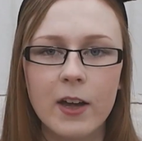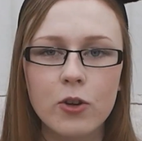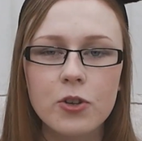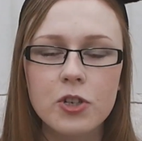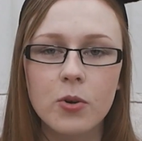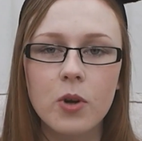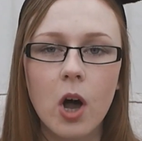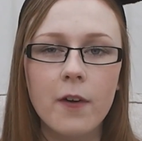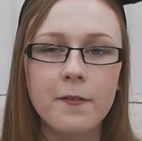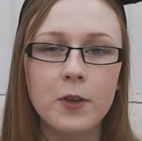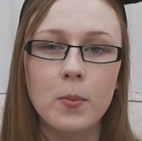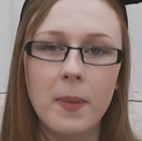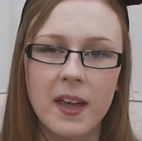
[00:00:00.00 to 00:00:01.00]
I also got a
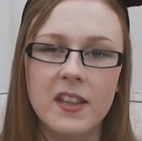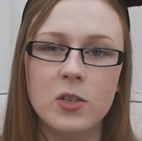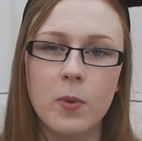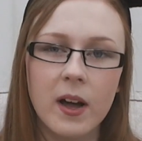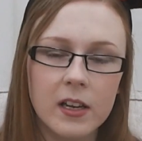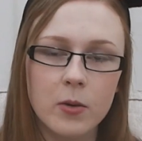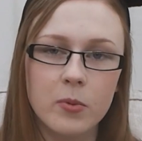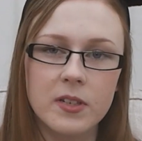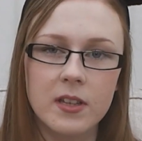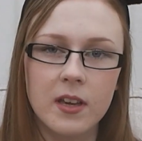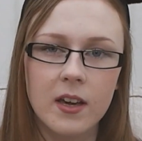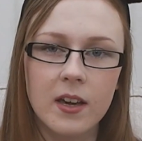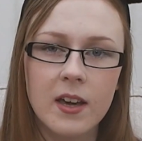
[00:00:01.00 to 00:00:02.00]
few pins while I was
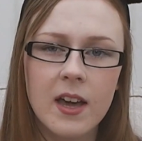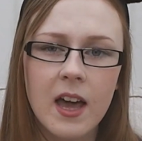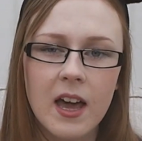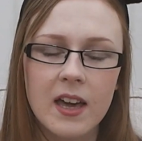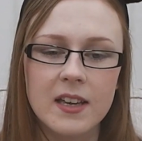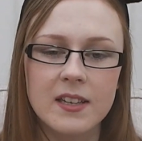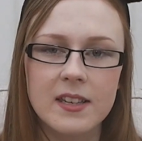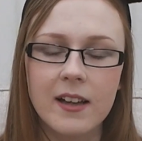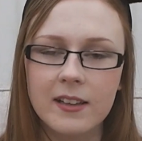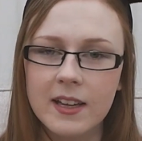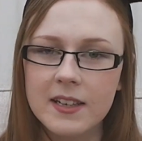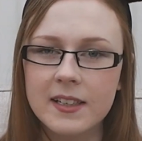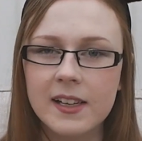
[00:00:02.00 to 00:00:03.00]
there, as
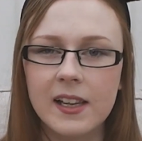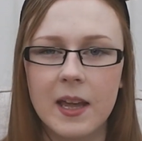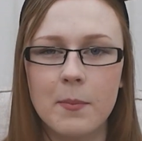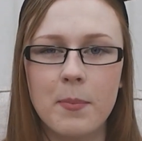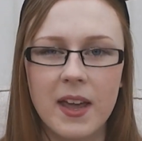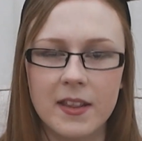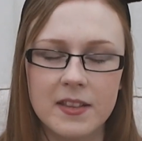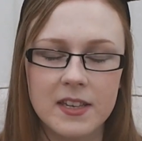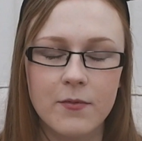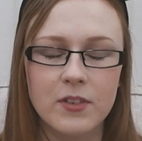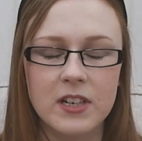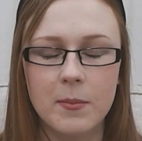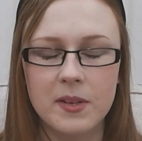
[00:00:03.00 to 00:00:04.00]
I like to collect pins
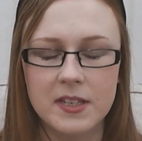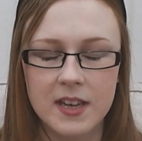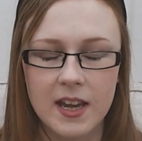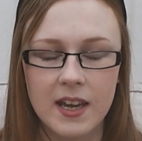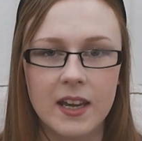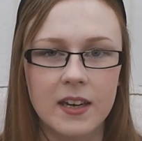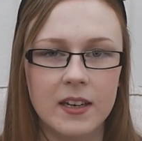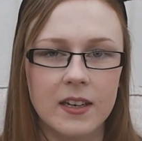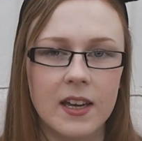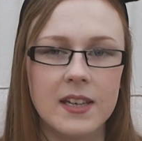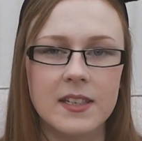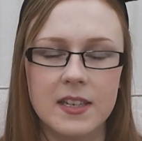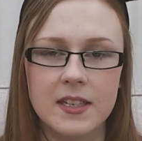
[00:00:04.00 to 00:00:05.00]
every time I stay
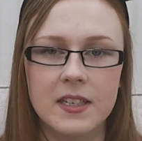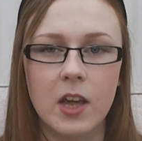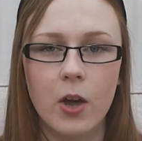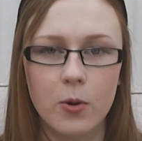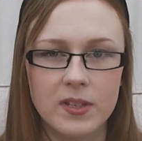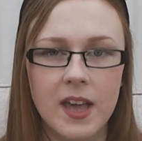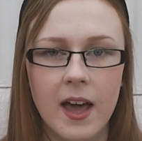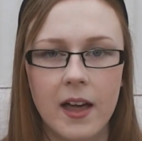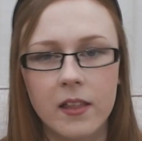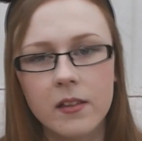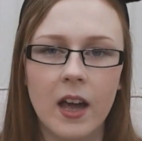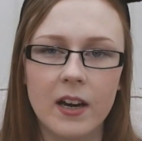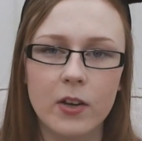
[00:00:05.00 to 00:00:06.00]
in a Disney
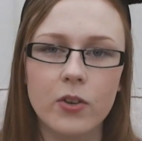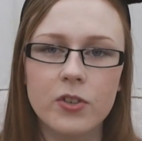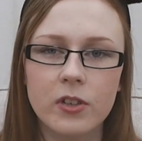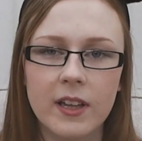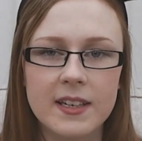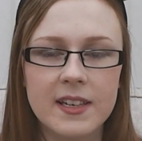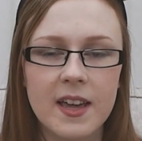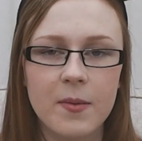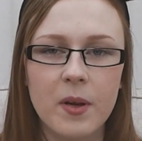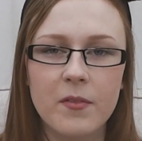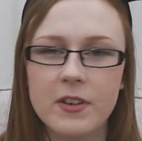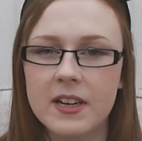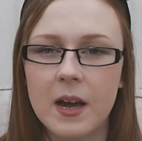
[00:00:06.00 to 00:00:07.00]
hotel, and I also like to get
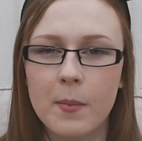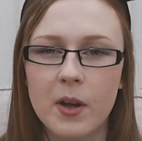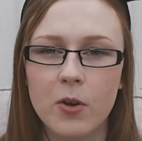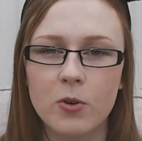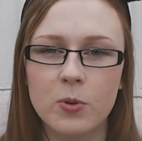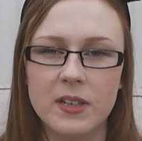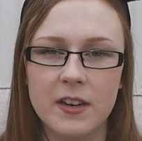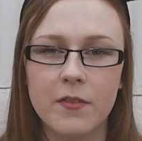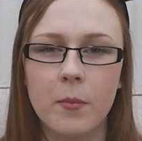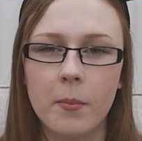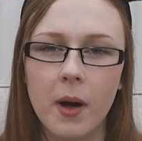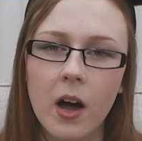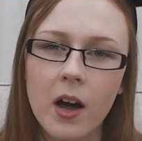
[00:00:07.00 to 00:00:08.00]
them every time I go to a
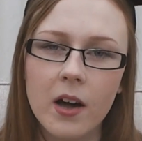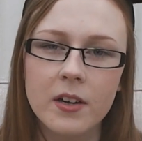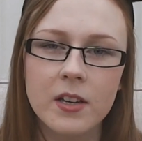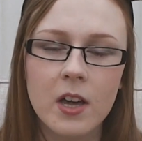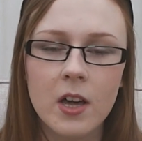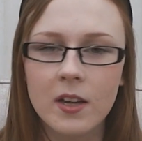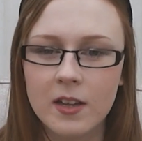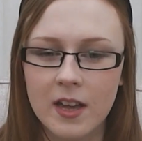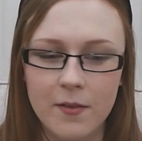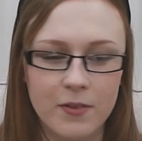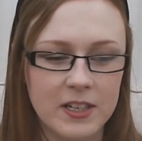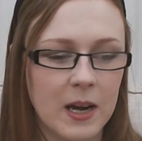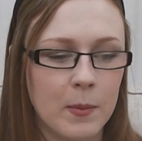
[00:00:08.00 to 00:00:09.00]
different park,
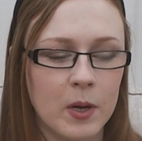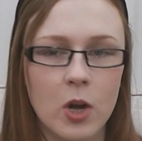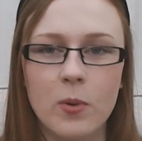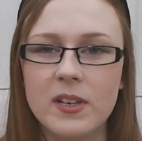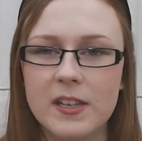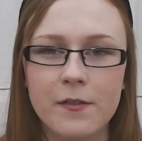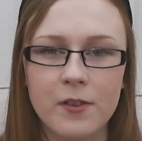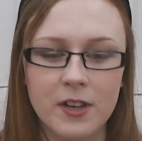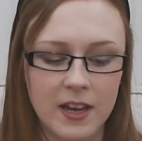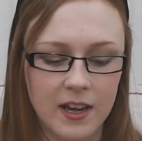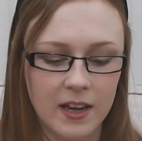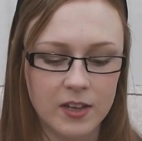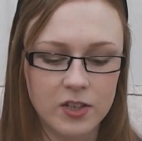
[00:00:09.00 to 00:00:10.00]
every time I go a
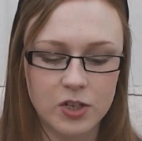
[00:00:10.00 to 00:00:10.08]
different year.